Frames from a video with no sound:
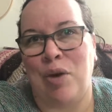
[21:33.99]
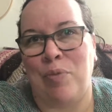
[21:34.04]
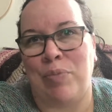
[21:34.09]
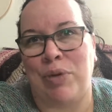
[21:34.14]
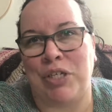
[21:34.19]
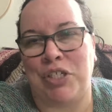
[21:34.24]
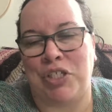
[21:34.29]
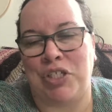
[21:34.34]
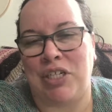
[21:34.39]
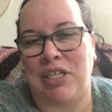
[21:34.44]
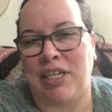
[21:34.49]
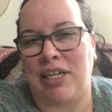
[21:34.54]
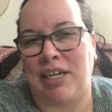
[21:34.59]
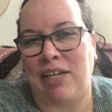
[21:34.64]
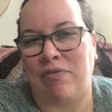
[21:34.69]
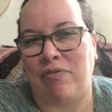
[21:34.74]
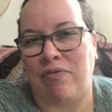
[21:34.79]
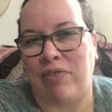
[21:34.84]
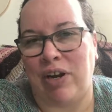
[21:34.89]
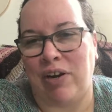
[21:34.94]
But she
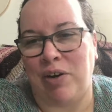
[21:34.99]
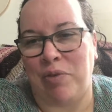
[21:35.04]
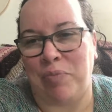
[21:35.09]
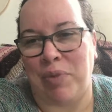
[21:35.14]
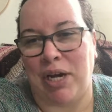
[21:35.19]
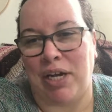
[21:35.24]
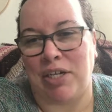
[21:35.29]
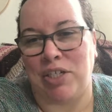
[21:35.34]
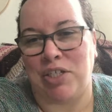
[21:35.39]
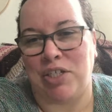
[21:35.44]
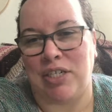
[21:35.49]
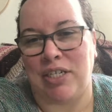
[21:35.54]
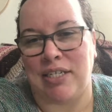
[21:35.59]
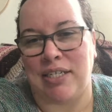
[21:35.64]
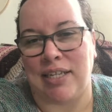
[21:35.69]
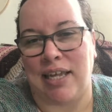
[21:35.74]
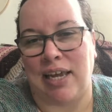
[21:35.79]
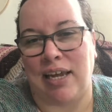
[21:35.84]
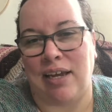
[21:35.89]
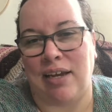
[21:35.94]
very much
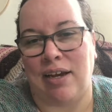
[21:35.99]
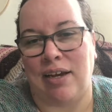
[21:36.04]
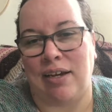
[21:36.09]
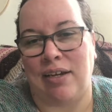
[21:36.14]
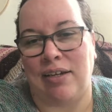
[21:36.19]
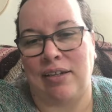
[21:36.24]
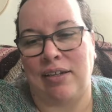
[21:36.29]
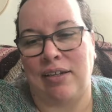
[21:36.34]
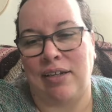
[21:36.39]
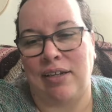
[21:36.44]
is like a